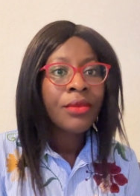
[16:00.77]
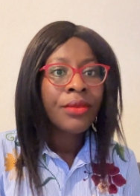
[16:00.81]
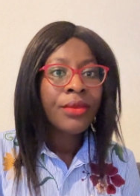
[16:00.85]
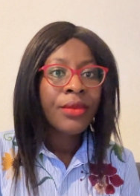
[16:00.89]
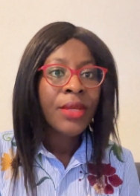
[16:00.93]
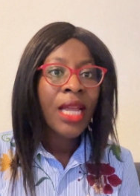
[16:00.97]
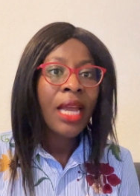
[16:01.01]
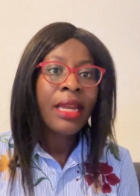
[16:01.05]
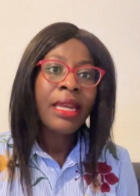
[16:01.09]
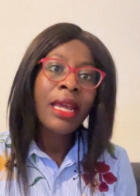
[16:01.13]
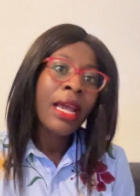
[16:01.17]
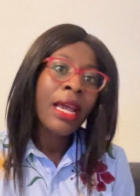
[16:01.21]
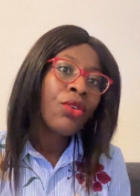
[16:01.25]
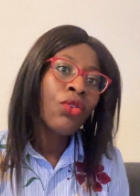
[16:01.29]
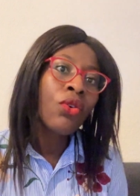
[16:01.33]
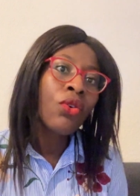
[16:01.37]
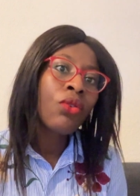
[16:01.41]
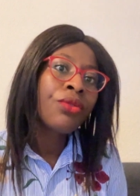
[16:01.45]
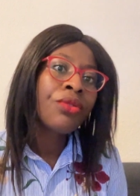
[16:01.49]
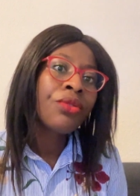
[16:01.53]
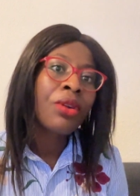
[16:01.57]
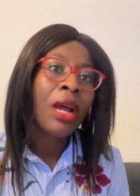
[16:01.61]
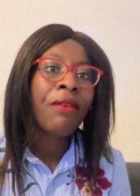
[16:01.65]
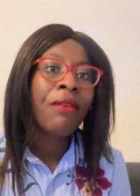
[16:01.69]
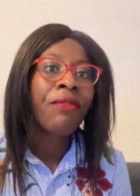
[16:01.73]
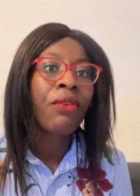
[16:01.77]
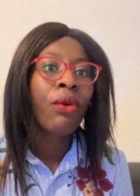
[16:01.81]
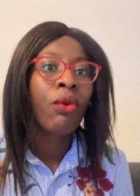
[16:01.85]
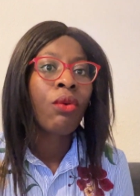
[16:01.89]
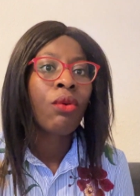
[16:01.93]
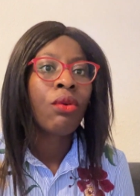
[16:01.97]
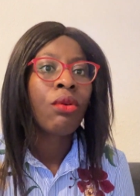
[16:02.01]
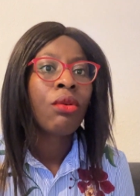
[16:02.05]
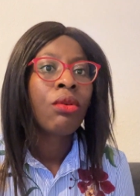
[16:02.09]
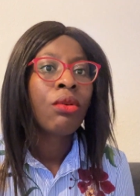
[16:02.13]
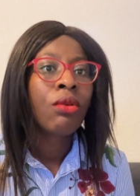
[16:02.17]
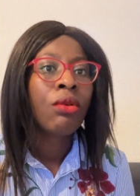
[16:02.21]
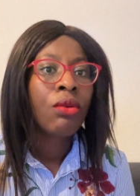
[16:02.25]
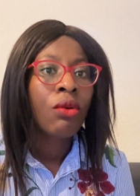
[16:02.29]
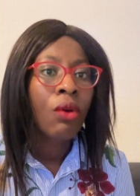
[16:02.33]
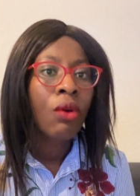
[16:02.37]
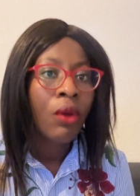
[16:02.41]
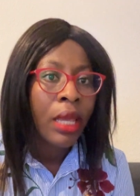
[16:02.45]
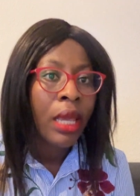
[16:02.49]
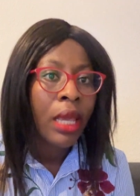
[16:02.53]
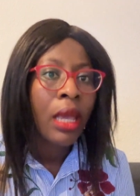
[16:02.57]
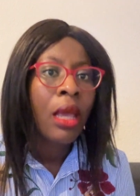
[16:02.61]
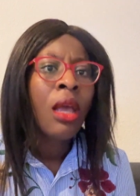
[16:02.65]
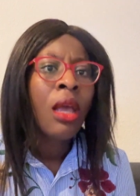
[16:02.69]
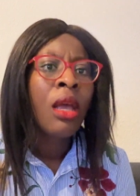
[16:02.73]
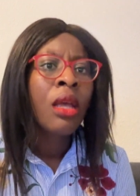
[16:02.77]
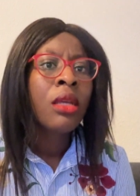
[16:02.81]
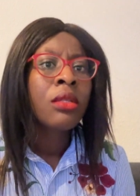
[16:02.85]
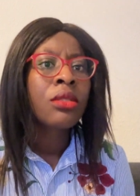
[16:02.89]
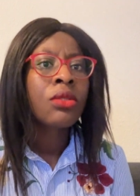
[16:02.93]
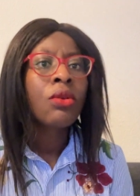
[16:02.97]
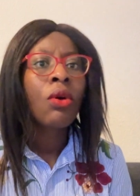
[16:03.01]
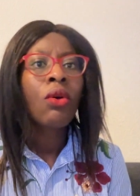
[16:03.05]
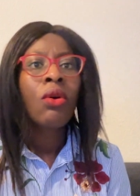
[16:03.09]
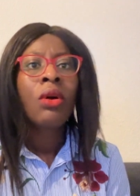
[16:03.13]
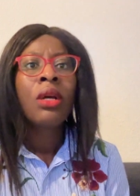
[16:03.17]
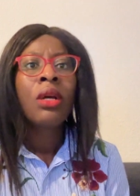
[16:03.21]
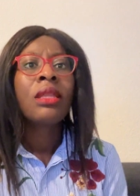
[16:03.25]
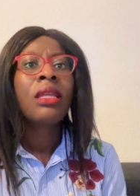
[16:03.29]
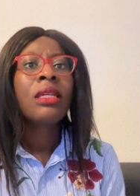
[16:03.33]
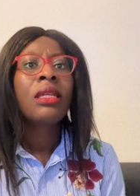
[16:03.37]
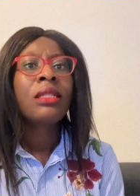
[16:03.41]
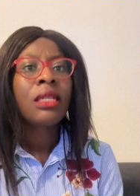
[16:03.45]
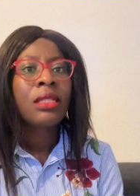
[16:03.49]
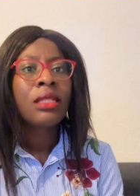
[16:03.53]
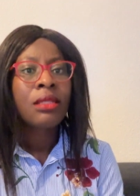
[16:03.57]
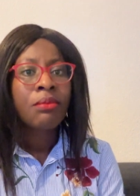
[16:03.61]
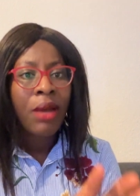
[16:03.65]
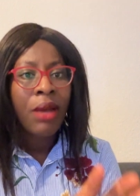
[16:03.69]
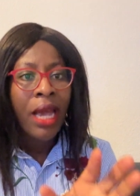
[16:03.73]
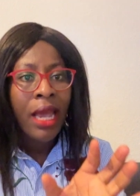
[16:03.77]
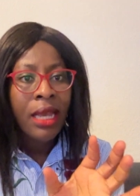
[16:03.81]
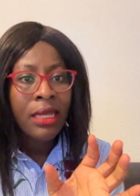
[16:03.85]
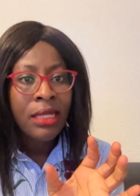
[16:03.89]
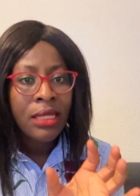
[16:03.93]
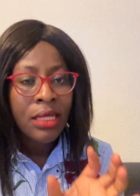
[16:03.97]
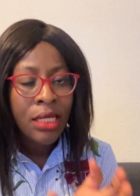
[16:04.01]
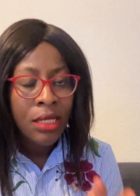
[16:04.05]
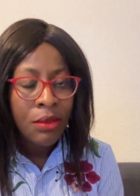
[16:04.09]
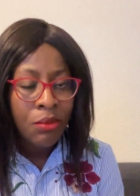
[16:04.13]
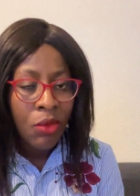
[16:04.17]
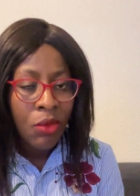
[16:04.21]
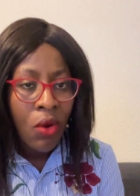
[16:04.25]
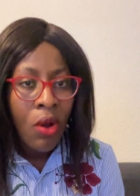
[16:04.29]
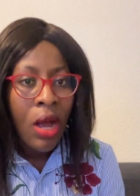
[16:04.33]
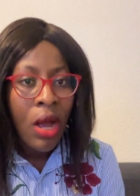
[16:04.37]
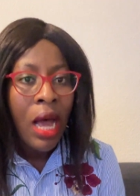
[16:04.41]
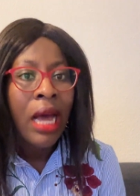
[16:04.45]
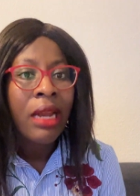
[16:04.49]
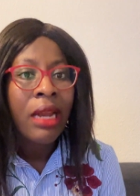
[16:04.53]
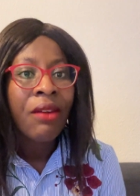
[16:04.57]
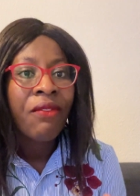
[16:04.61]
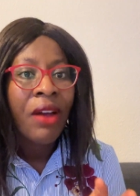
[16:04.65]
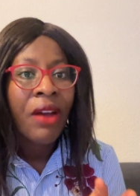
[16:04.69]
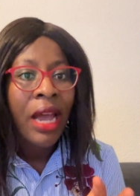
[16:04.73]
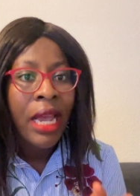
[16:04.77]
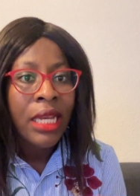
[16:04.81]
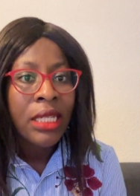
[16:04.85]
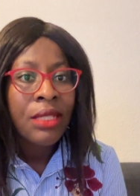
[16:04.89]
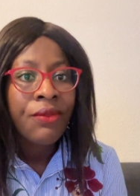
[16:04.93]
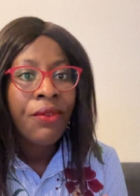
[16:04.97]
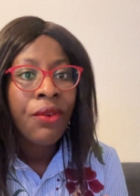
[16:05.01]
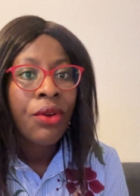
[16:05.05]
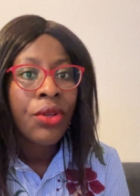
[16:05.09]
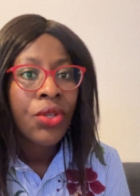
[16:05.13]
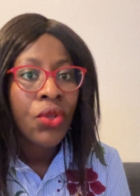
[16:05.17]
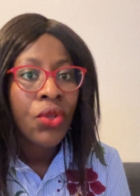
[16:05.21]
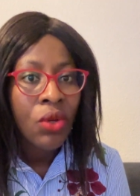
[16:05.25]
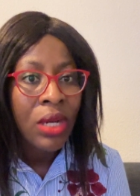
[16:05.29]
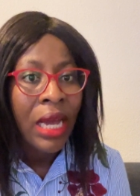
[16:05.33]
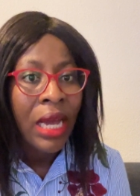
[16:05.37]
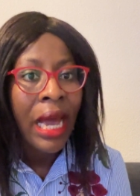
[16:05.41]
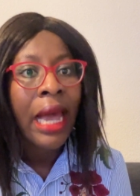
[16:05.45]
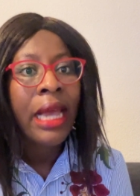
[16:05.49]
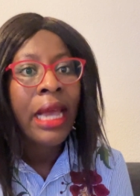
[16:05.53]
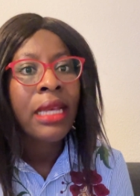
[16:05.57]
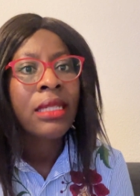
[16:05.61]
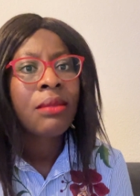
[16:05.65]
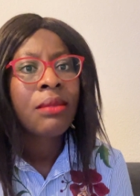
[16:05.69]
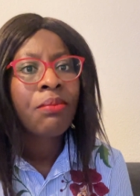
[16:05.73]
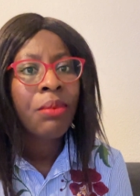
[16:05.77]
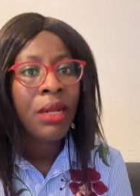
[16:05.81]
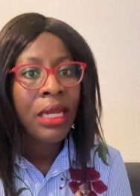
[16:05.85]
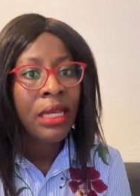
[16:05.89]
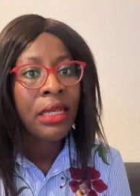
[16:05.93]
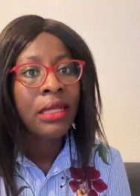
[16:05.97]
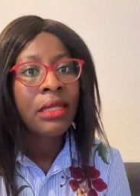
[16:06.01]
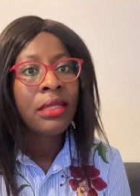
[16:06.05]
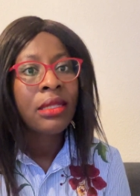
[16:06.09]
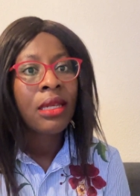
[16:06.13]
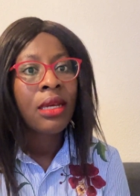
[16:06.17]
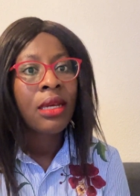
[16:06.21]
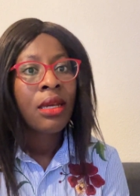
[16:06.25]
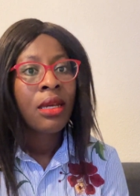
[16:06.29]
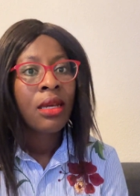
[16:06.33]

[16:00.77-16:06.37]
And then you will travel. Okay. So this is my small advice for you guys. Please.